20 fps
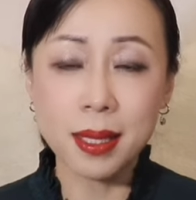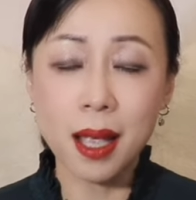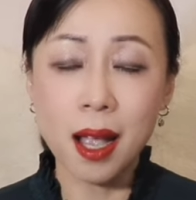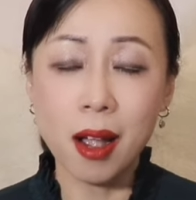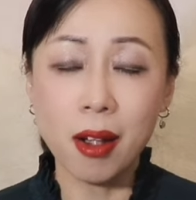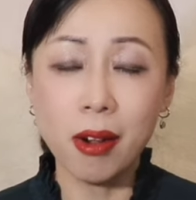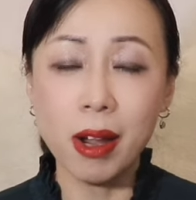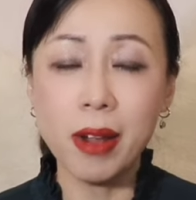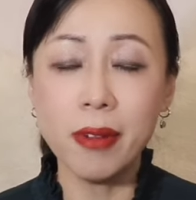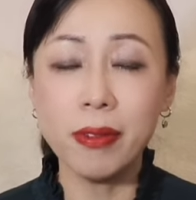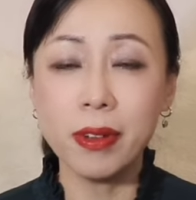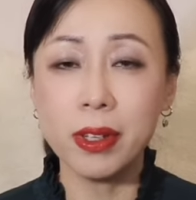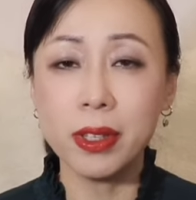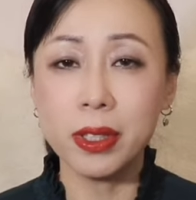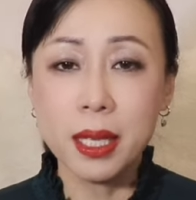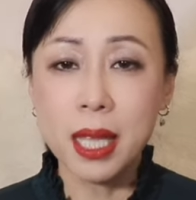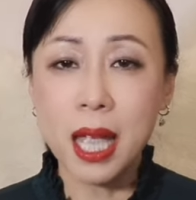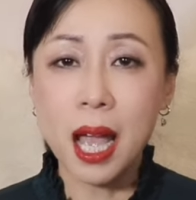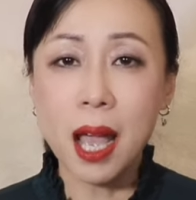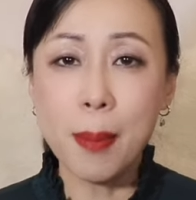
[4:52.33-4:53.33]

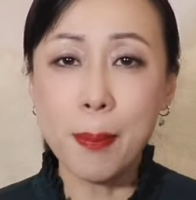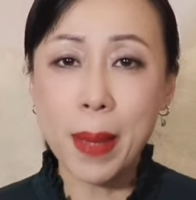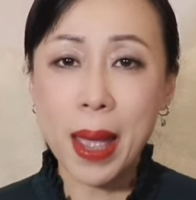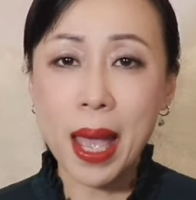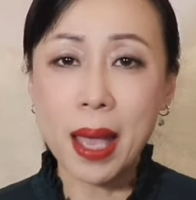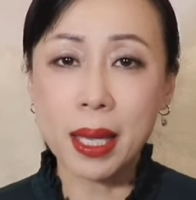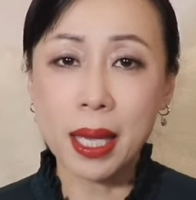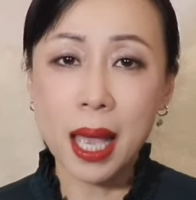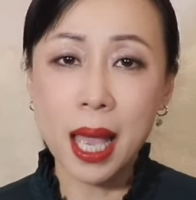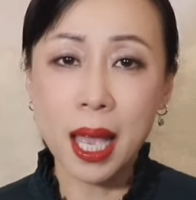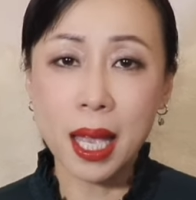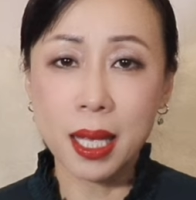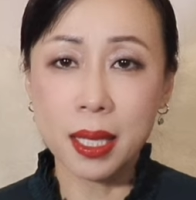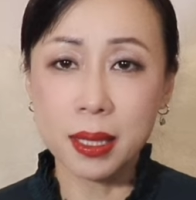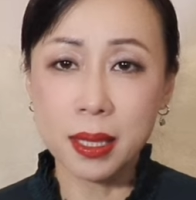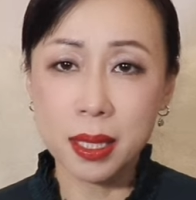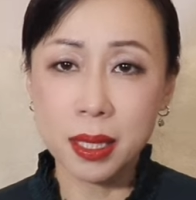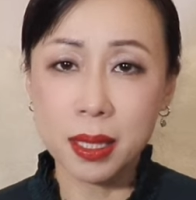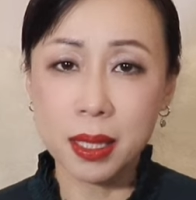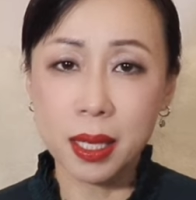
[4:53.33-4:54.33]
However, that bag
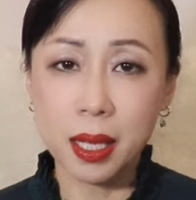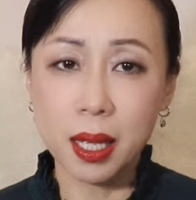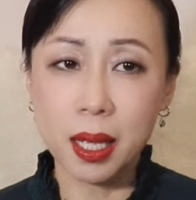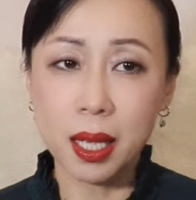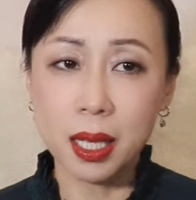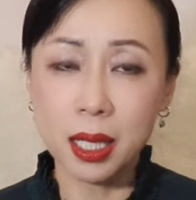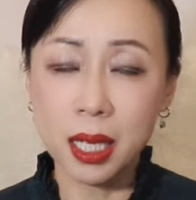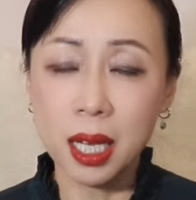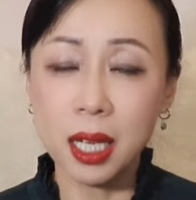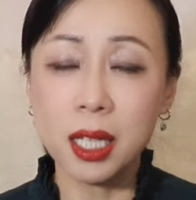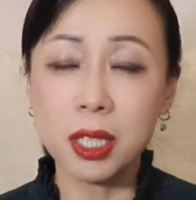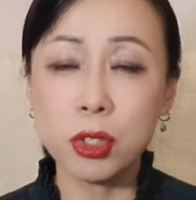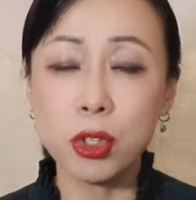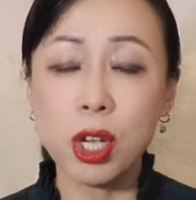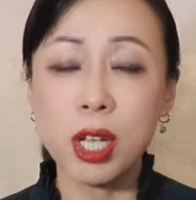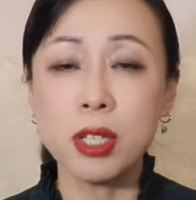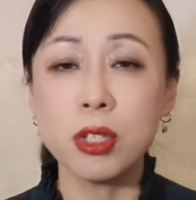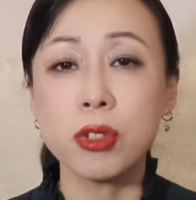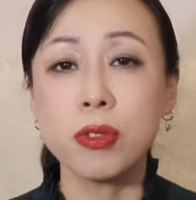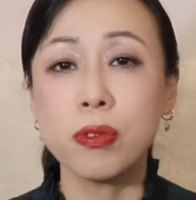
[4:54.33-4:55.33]
has the color
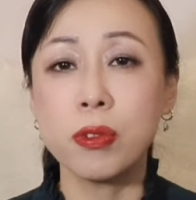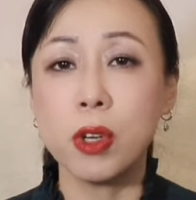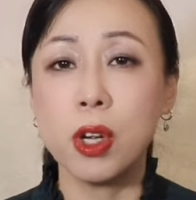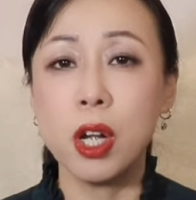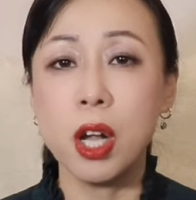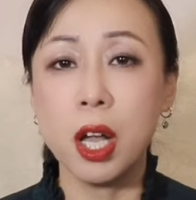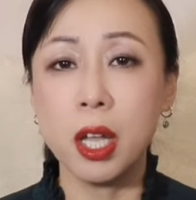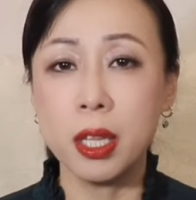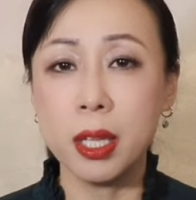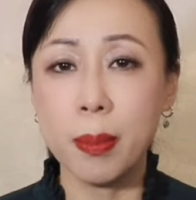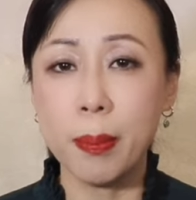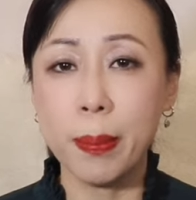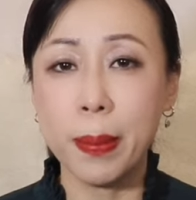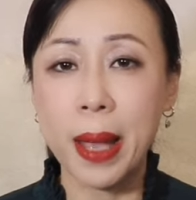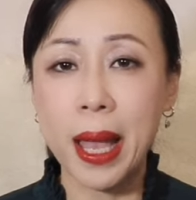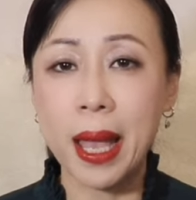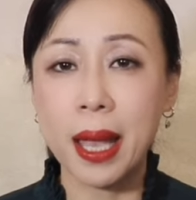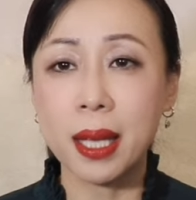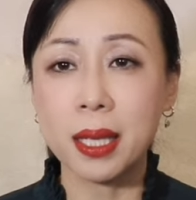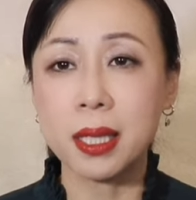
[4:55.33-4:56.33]
transfer on the
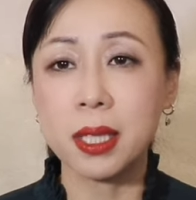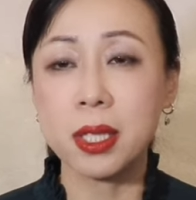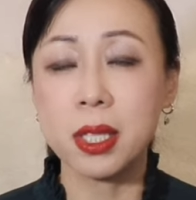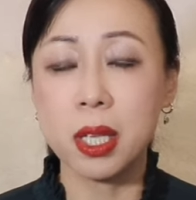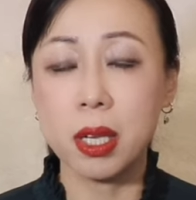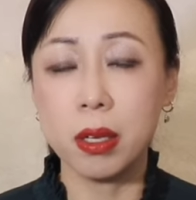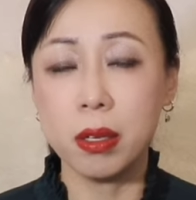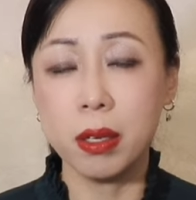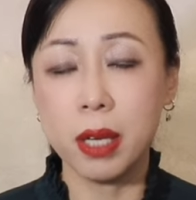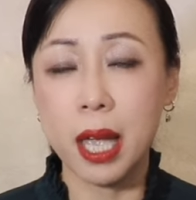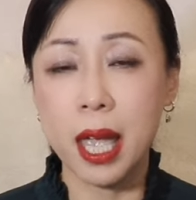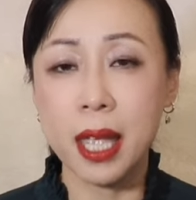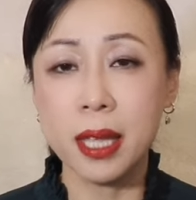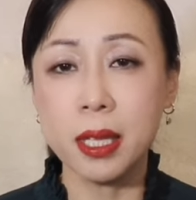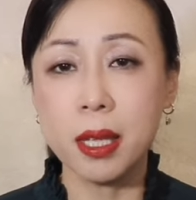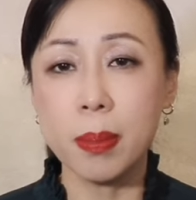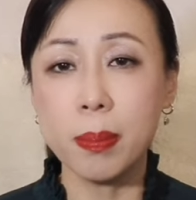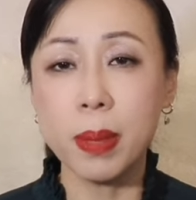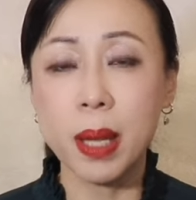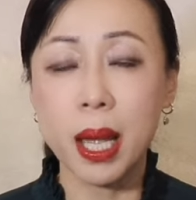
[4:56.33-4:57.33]
back, so
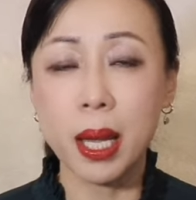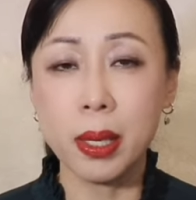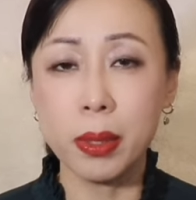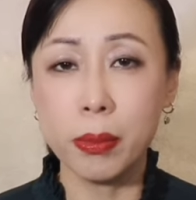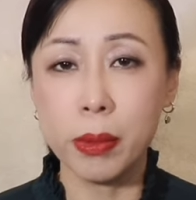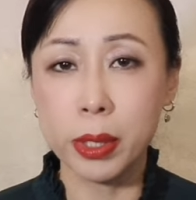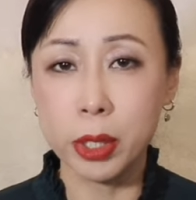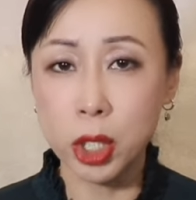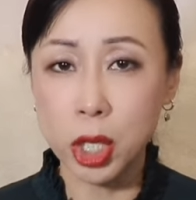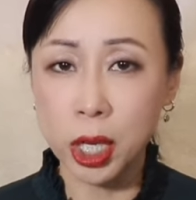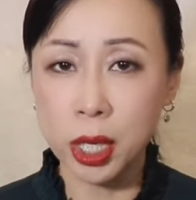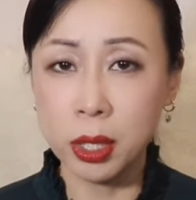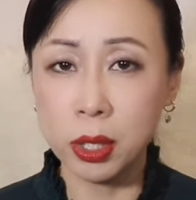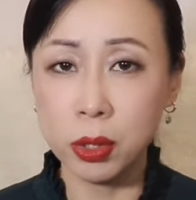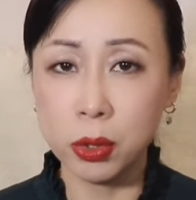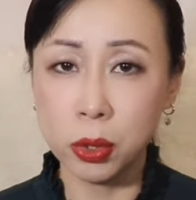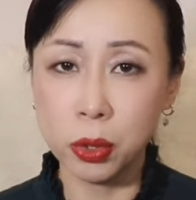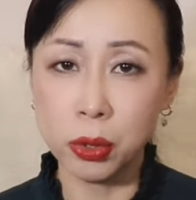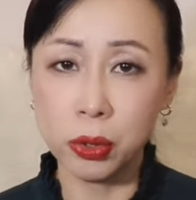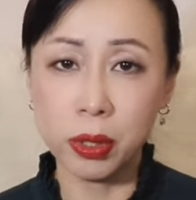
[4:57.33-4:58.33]
end up I returned
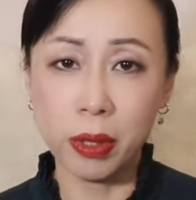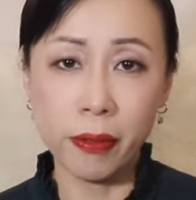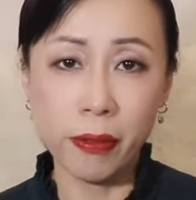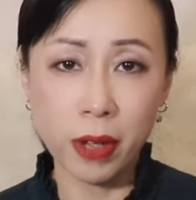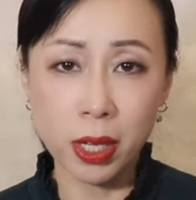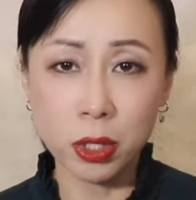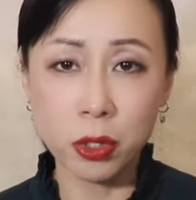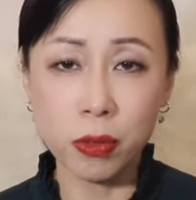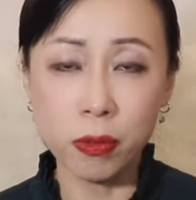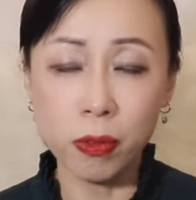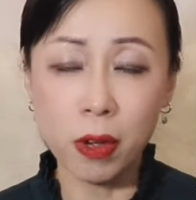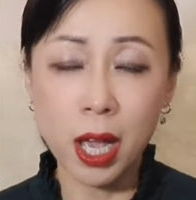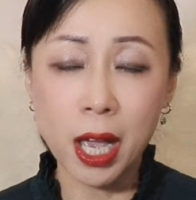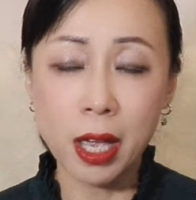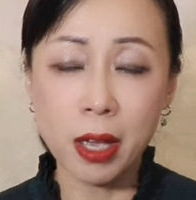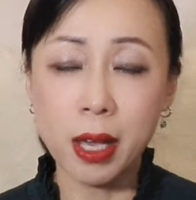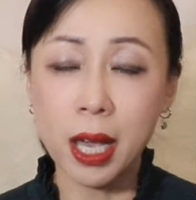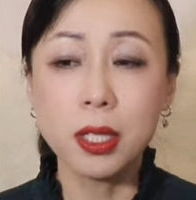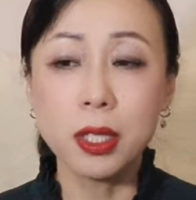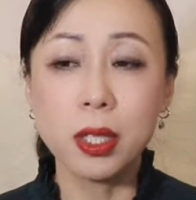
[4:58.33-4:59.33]
it to the Fashion File.